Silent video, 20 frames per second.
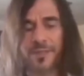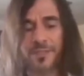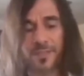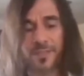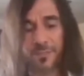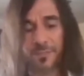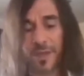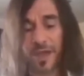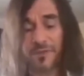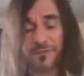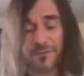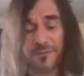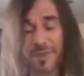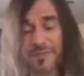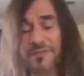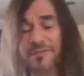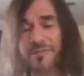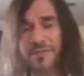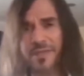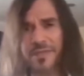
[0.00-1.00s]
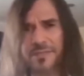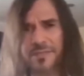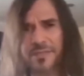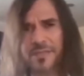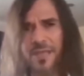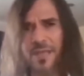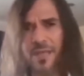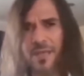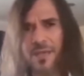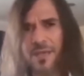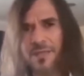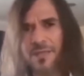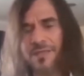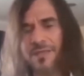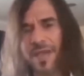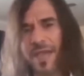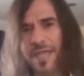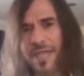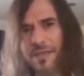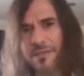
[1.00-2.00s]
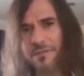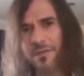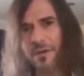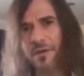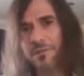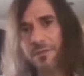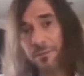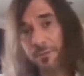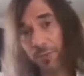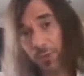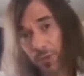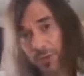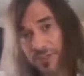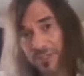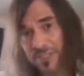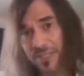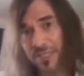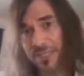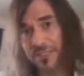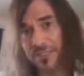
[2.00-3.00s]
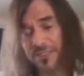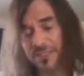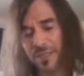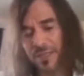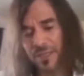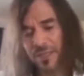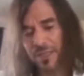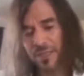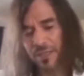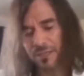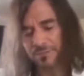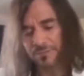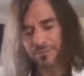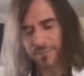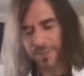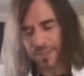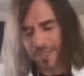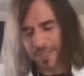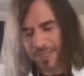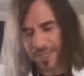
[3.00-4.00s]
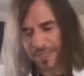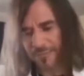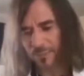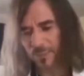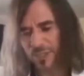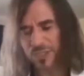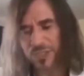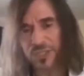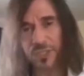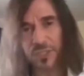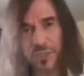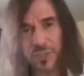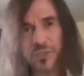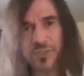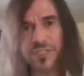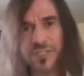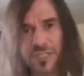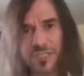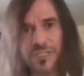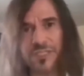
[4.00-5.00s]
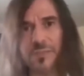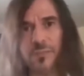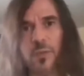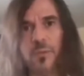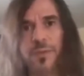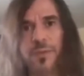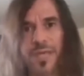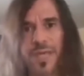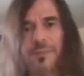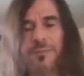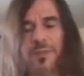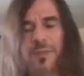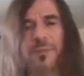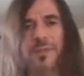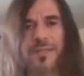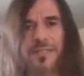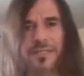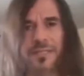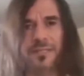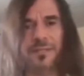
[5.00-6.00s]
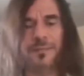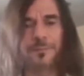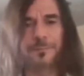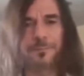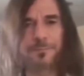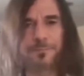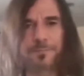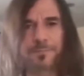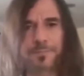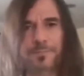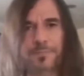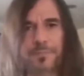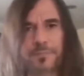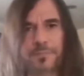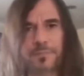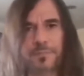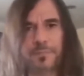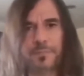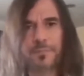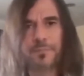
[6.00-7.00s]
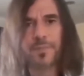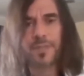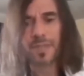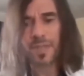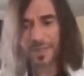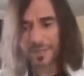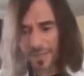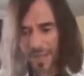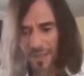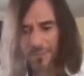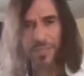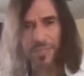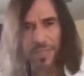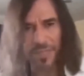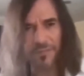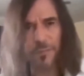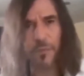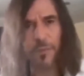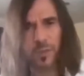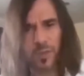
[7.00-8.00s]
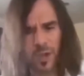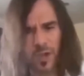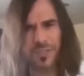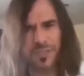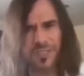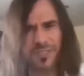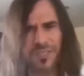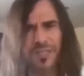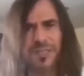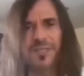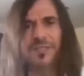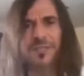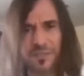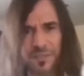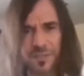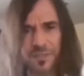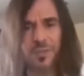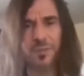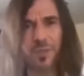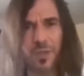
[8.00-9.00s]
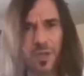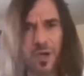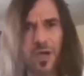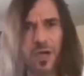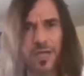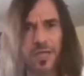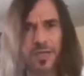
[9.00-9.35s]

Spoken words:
apart from other things, they involve the process in which the new system will be implemented at unbelievable cost to you and I.